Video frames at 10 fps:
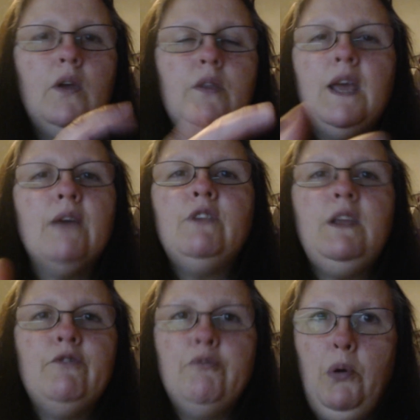they haven't
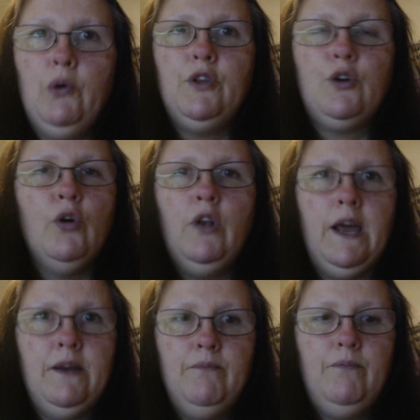even put the
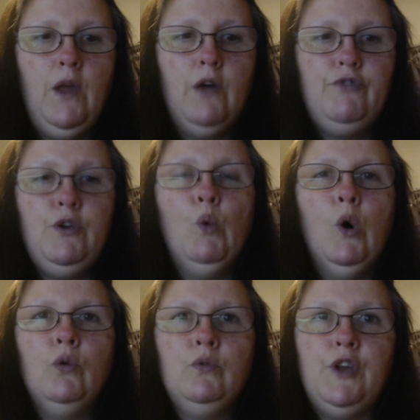colour of your
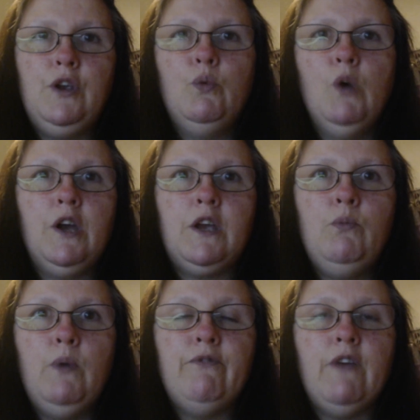wool that you're
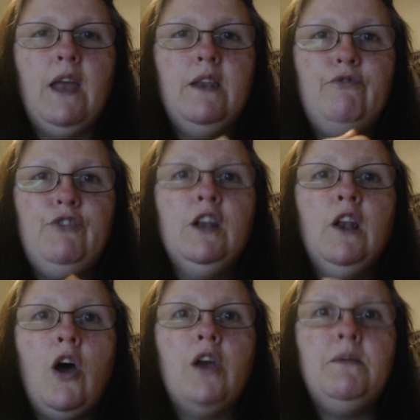working with. And if you're
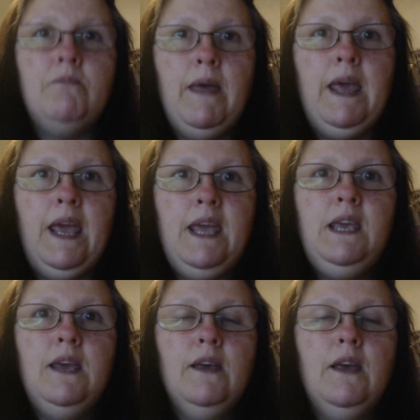like
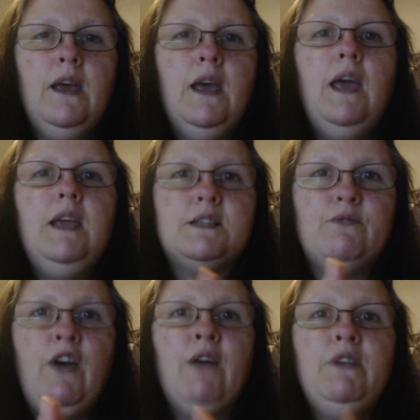me, it's
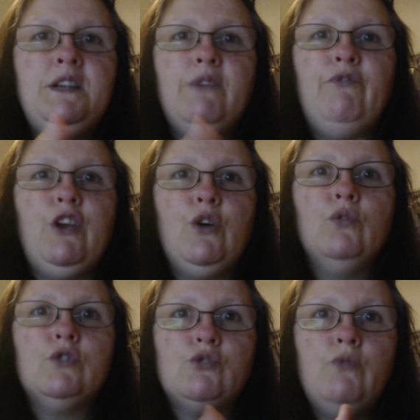very
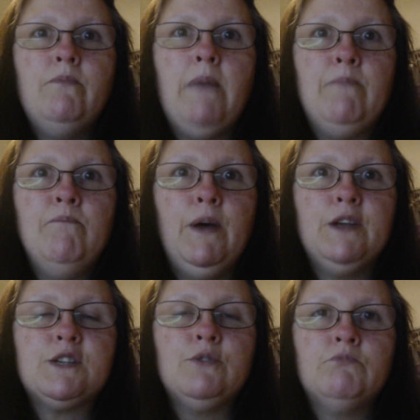difficult to remember
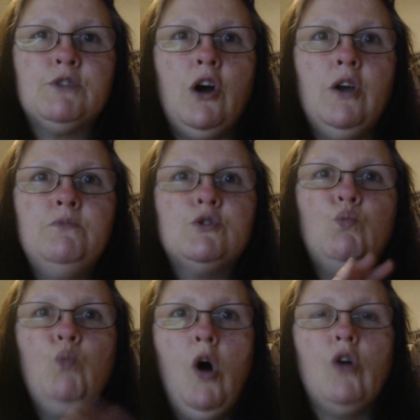sometimes
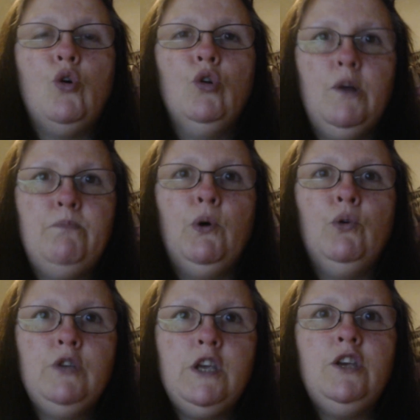what colour
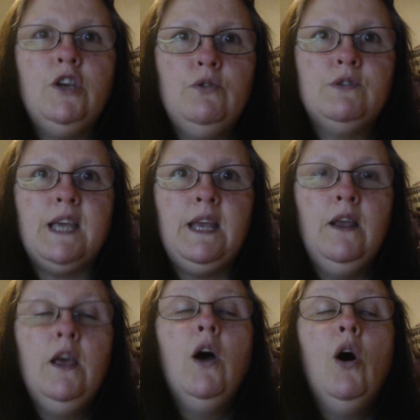ball you're using,
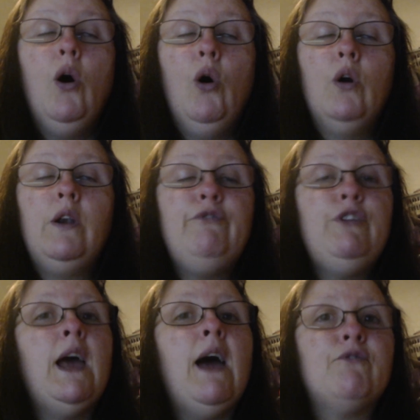or if
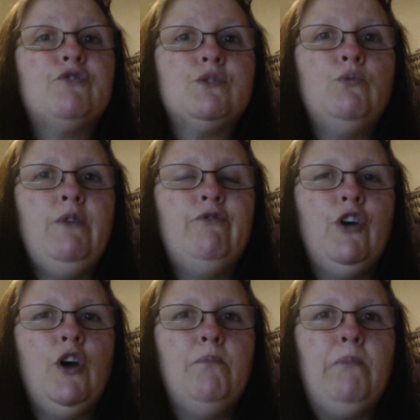you have to
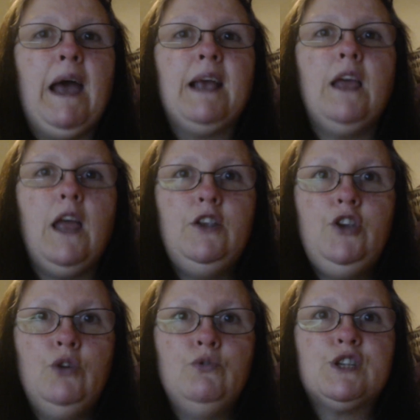revert back and
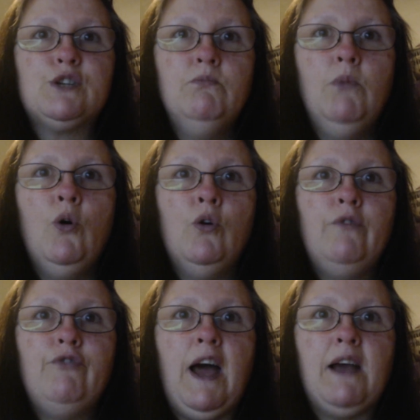use some more
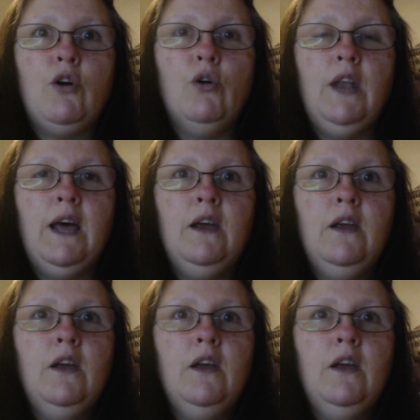of that colour,